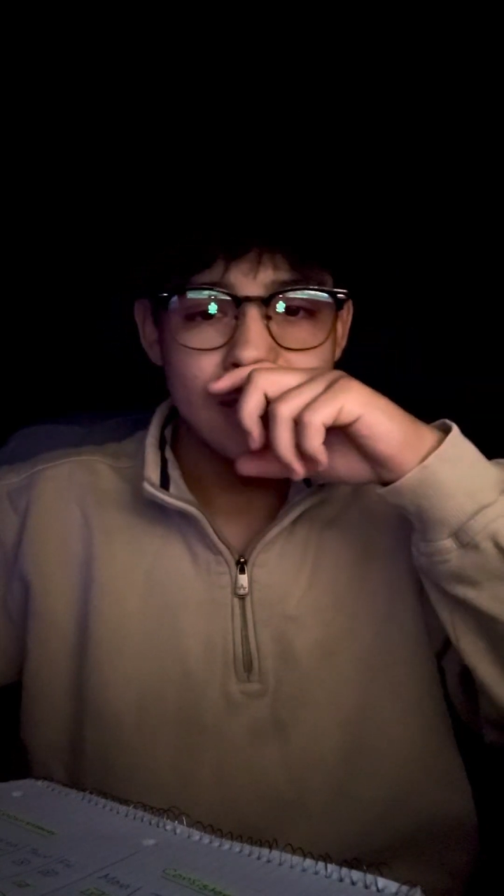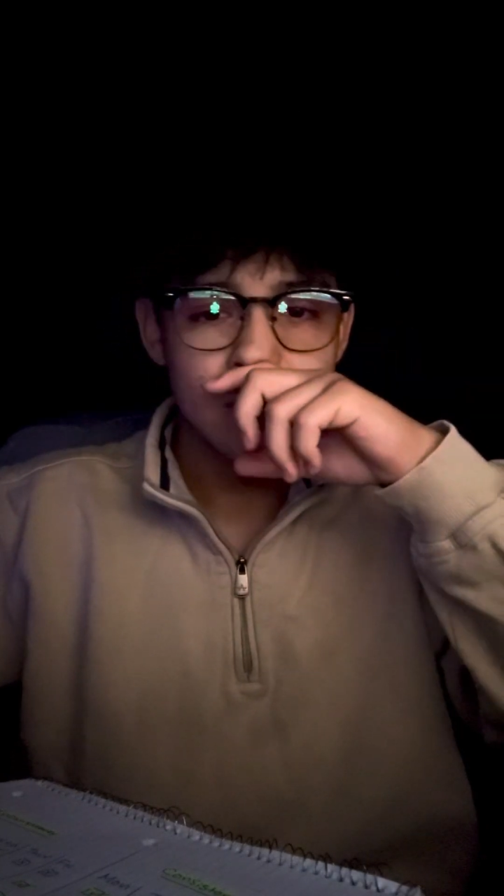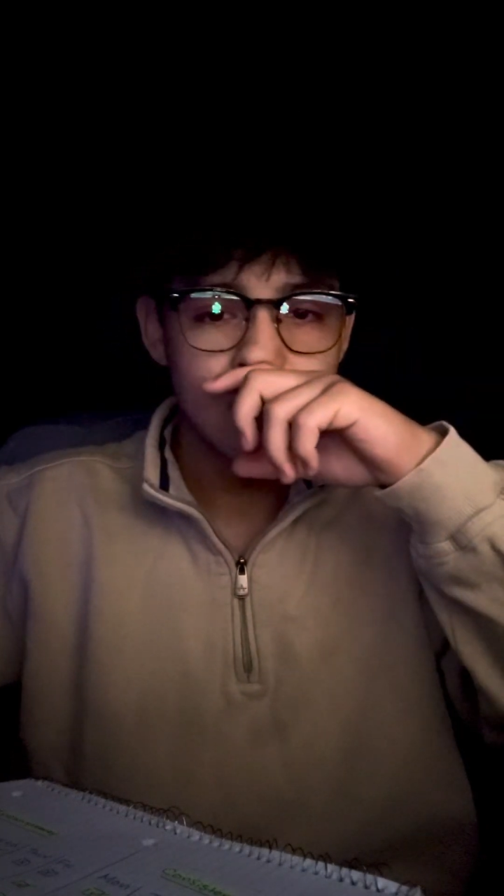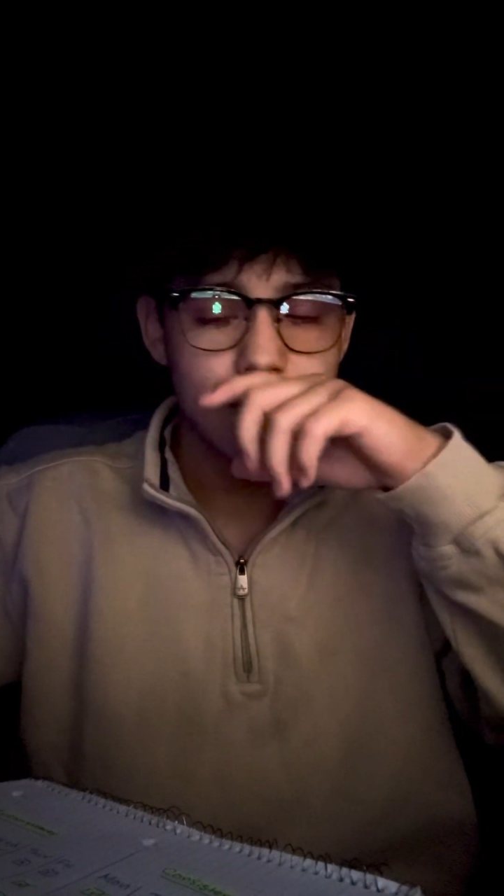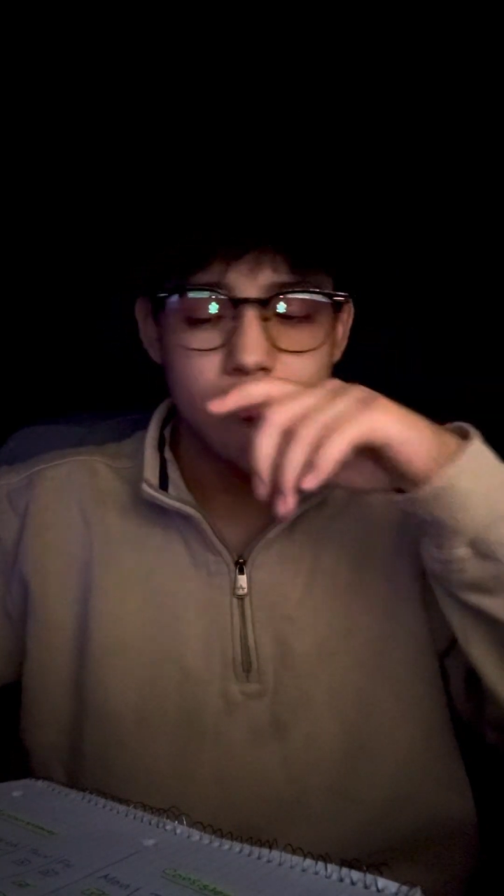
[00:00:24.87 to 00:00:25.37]
do
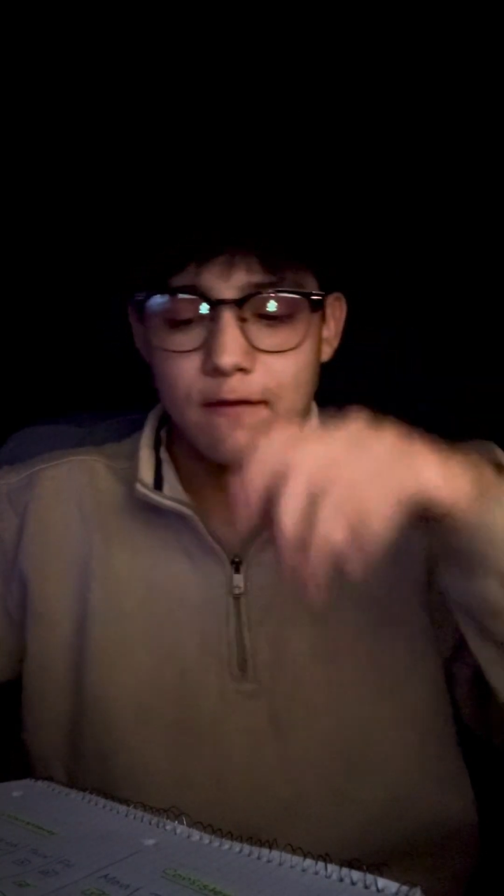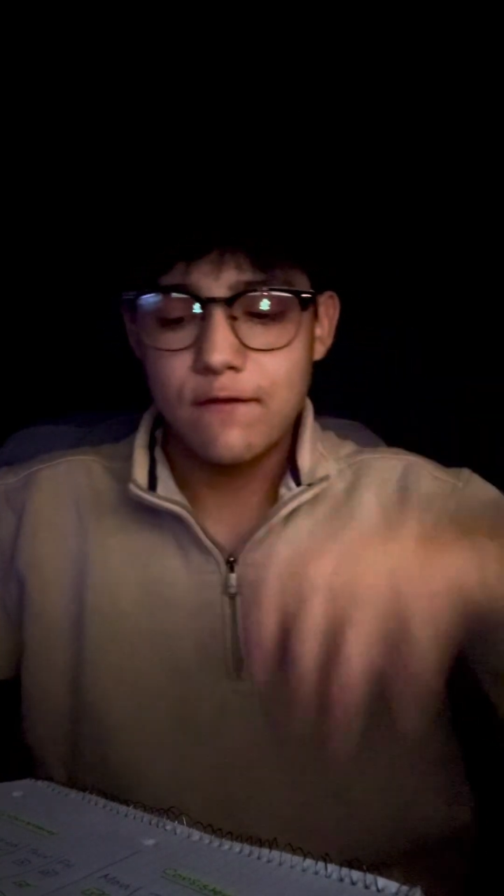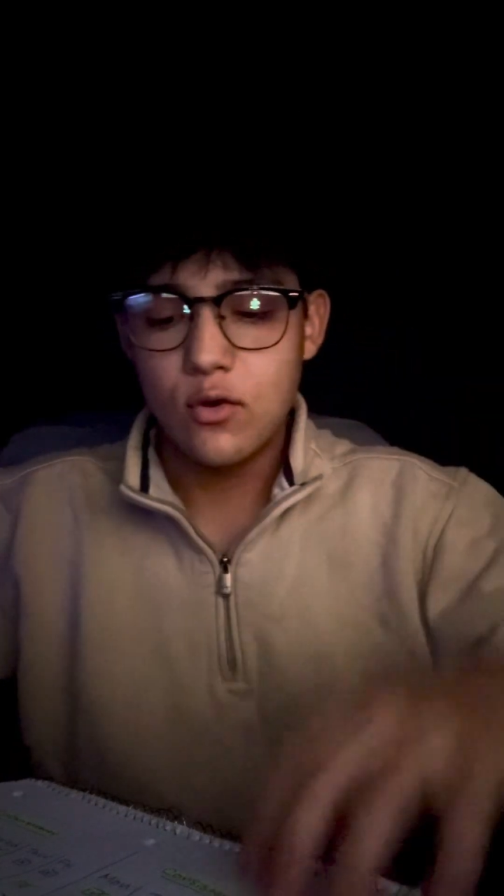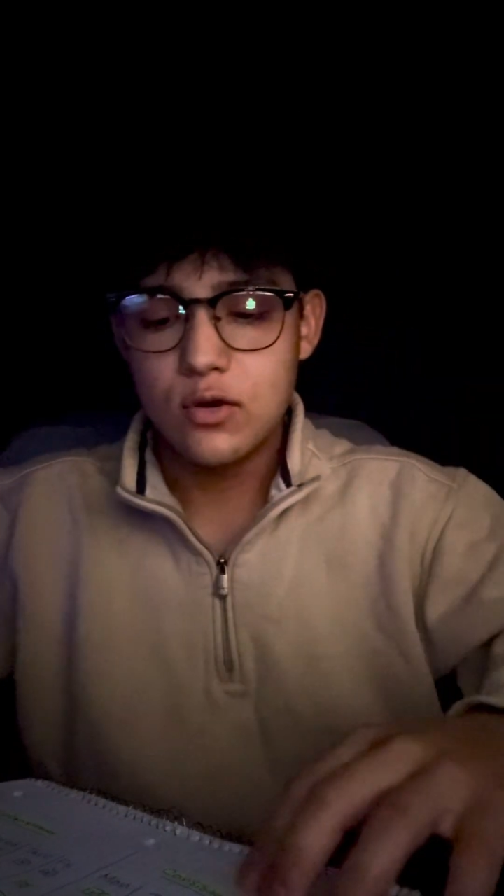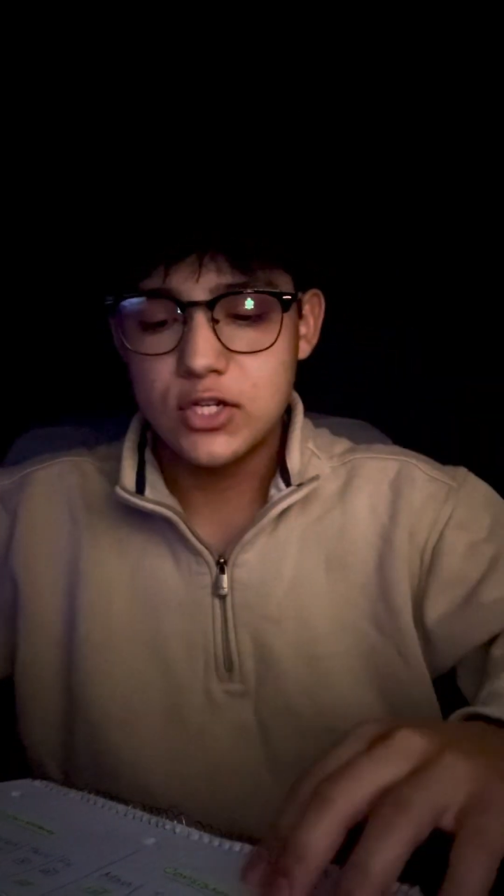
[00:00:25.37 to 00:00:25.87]
it from my
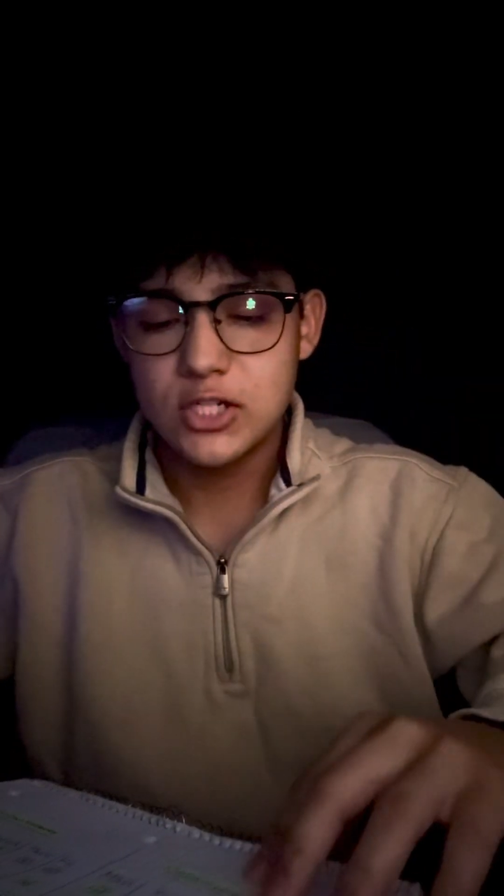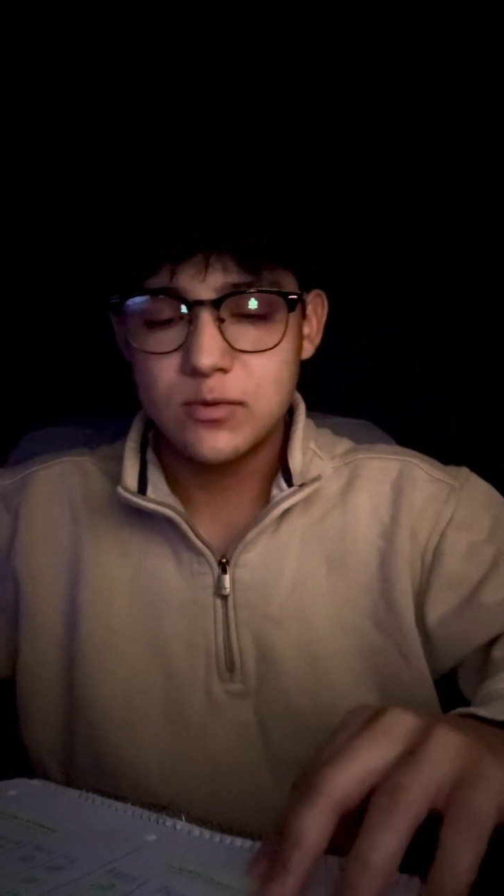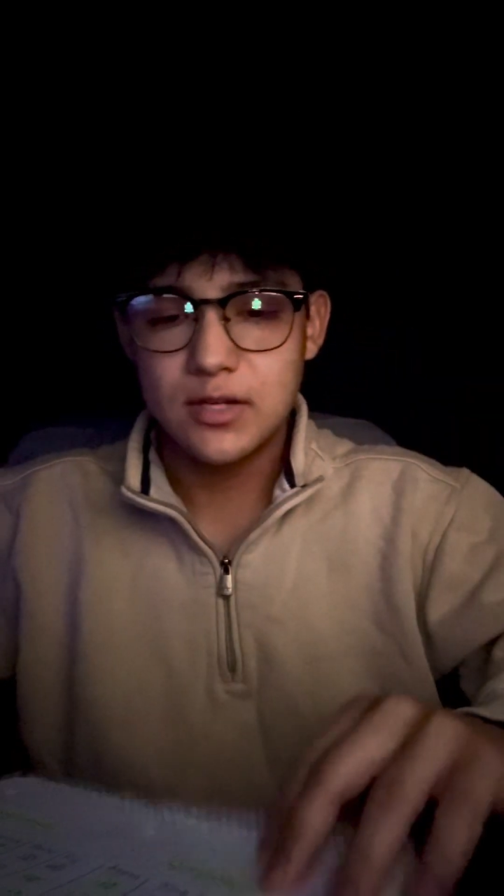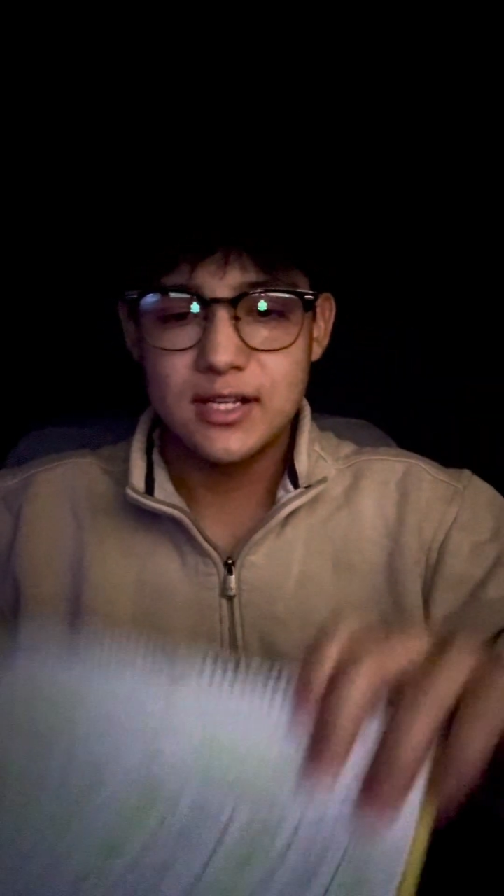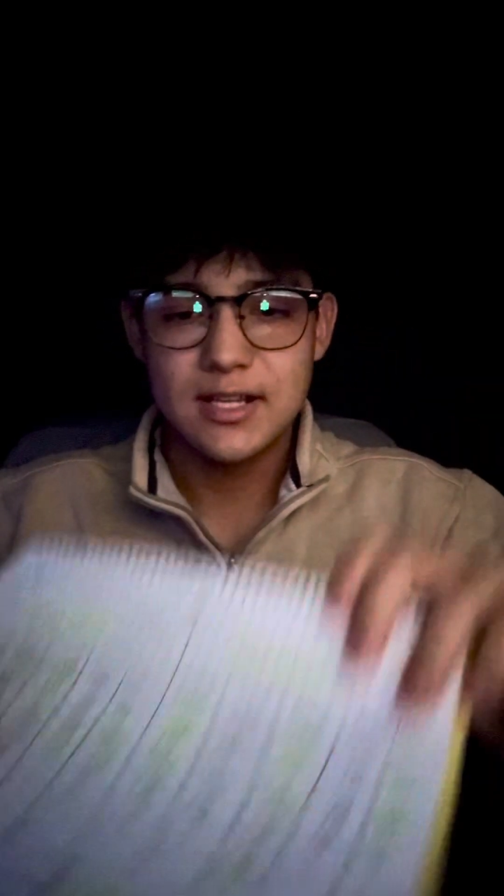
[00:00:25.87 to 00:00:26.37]
phone just
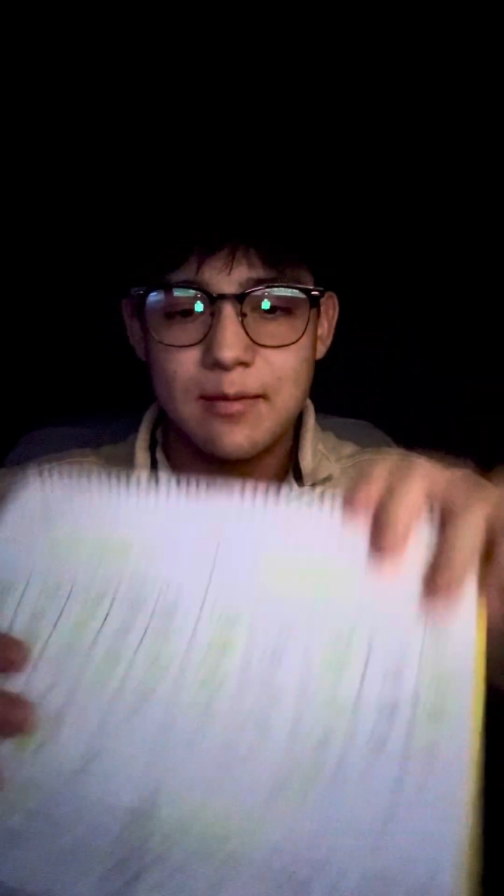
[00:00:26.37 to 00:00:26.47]
because I